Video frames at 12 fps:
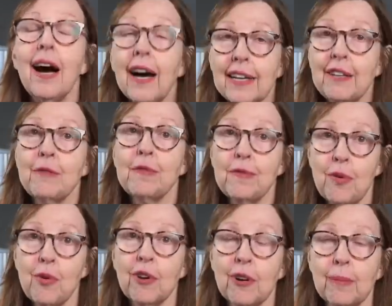
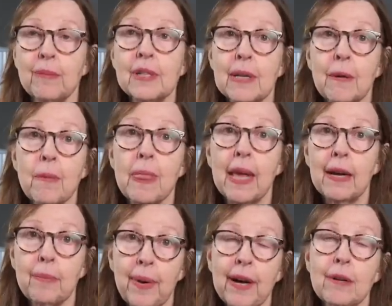uninformed
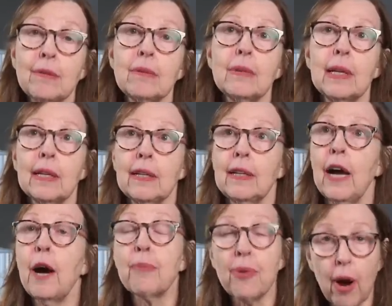about
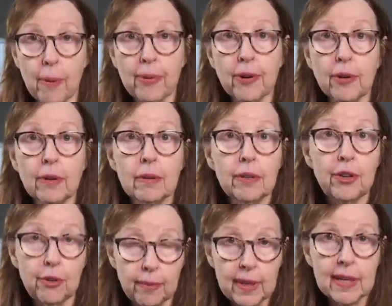a proper
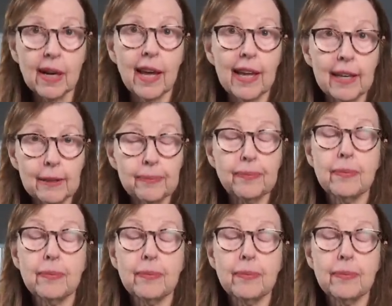human diet